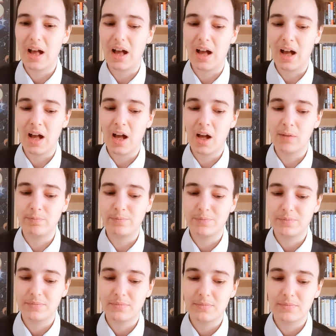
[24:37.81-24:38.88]
Um,
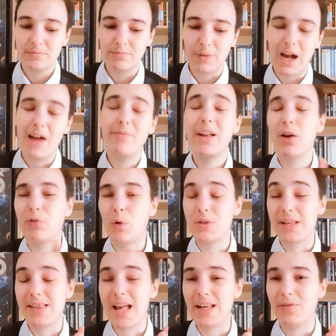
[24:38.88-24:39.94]
but I mean, of course,
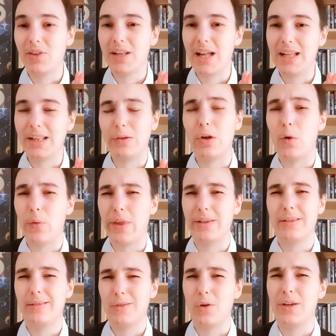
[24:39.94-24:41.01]
at the end of the day, you know
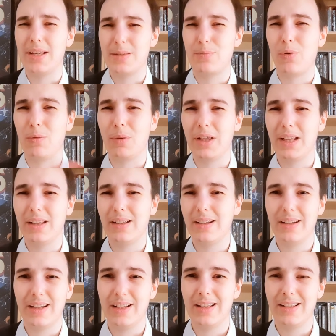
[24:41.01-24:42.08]
that Donna is probably
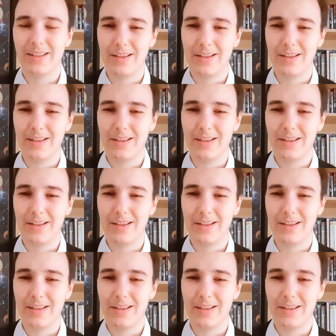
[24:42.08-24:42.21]
uh,